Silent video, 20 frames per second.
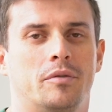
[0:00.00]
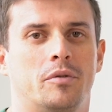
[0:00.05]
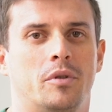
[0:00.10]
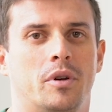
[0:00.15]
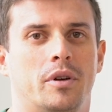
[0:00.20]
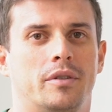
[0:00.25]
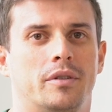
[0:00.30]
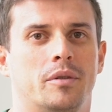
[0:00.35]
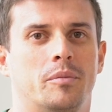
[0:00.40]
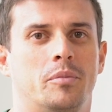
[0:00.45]

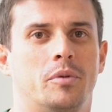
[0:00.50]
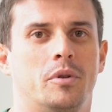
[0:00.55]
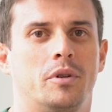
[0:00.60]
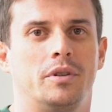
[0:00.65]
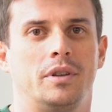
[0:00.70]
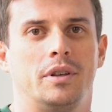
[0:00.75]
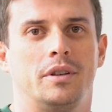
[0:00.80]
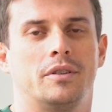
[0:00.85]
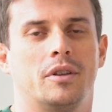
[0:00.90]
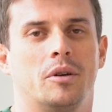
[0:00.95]
for
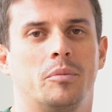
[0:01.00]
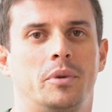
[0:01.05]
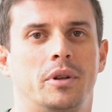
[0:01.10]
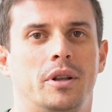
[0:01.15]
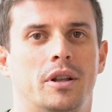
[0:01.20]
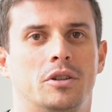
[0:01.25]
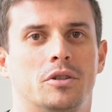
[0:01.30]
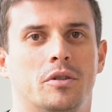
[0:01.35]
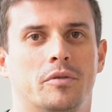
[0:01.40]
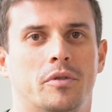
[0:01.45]
example, the
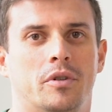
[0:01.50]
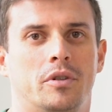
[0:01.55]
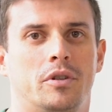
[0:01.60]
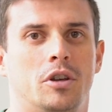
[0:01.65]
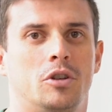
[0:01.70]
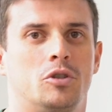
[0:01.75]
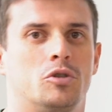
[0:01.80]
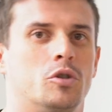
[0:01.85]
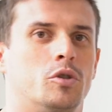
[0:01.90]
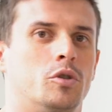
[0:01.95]
XRP Ledger
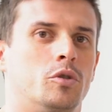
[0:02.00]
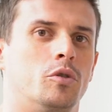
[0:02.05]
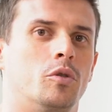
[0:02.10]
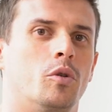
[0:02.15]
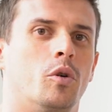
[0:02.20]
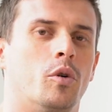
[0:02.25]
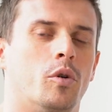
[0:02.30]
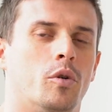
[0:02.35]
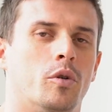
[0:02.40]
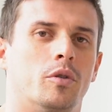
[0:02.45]

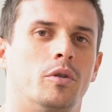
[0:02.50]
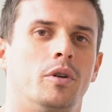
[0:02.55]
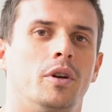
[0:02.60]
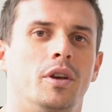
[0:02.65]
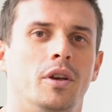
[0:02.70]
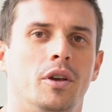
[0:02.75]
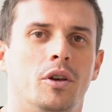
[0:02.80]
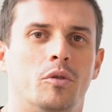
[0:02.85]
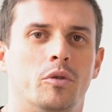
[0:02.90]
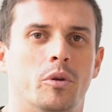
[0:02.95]
Foundation or
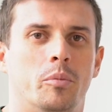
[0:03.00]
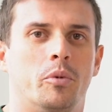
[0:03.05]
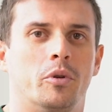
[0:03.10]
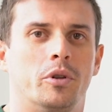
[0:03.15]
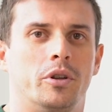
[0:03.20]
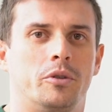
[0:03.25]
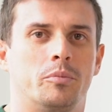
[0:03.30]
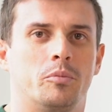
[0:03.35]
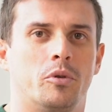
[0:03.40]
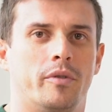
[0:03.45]

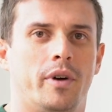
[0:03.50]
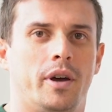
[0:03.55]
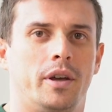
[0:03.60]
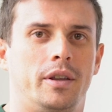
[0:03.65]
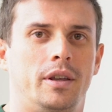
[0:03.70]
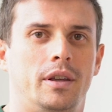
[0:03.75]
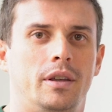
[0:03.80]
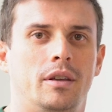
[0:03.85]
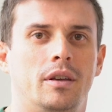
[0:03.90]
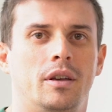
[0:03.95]
Ripple is
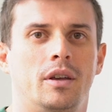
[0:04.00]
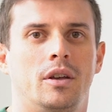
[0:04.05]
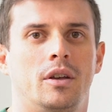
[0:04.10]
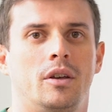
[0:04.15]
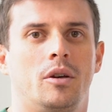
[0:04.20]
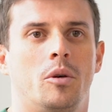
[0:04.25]
providing,